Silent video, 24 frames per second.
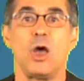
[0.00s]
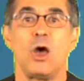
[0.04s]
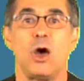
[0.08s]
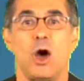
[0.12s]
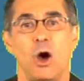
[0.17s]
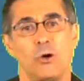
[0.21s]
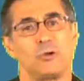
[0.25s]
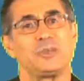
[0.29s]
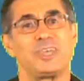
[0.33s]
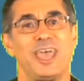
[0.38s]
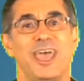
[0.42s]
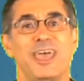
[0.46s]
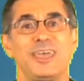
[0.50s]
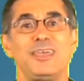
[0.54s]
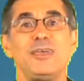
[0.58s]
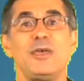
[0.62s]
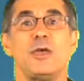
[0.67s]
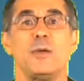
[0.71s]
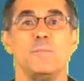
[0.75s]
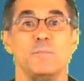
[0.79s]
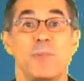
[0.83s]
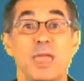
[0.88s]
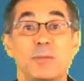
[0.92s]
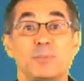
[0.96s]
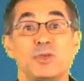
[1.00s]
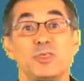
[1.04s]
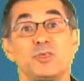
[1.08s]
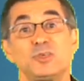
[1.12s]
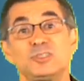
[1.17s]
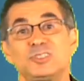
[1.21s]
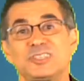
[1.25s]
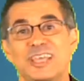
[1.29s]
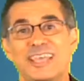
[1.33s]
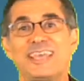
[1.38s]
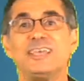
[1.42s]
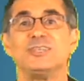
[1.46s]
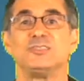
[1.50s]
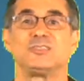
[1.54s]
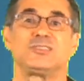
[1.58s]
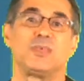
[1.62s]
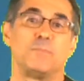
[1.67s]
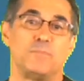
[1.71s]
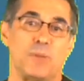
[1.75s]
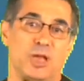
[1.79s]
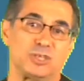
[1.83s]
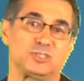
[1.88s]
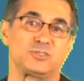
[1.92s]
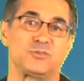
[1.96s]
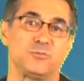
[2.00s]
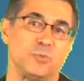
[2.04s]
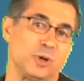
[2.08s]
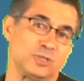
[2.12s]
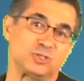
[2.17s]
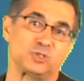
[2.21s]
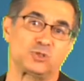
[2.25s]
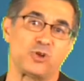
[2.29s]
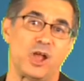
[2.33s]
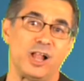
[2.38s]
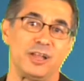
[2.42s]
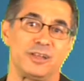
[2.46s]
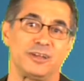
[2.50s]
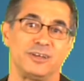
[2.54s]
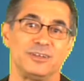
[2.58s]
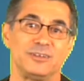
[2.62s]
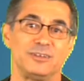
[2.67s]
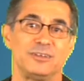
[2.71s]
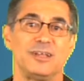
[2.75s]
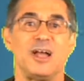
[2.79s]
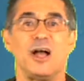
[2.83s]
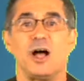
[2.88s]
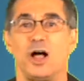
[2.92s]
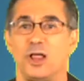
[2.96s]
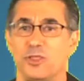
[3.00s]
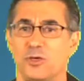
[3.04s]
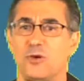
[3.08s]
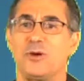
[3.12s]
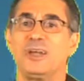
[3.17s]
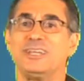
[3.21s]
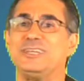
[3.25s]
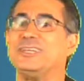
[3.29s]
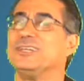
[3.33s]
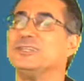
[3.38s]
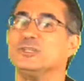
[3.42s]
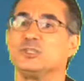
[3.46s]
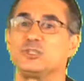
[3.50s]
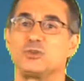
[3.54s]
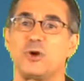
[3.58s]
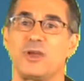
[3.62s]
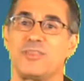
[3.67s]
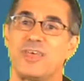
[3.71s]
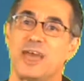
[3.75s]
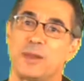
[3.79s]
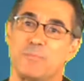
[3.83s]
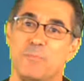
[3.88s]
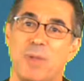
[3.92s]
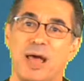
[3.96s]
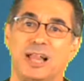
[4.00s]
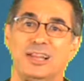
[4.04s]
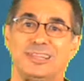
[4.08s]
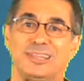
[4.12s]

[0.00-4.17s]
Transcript: Okay, maybe this is the best from Australia. Although I did enjoy that Mel